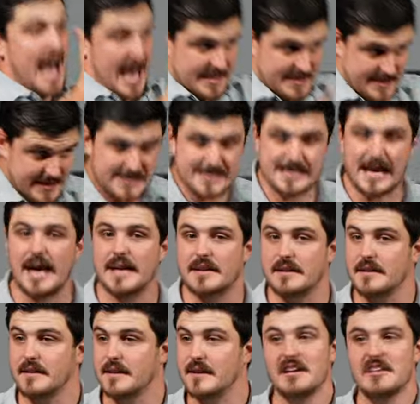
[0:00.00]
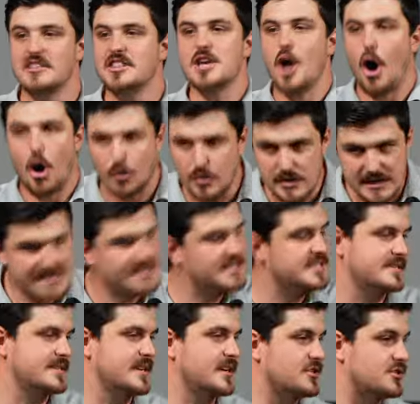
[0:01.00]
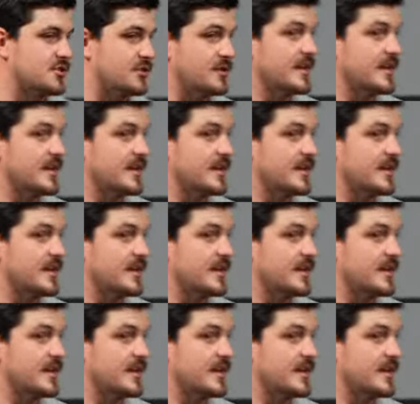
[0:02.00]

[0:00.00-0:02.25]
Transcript: son. The only distinction. It's an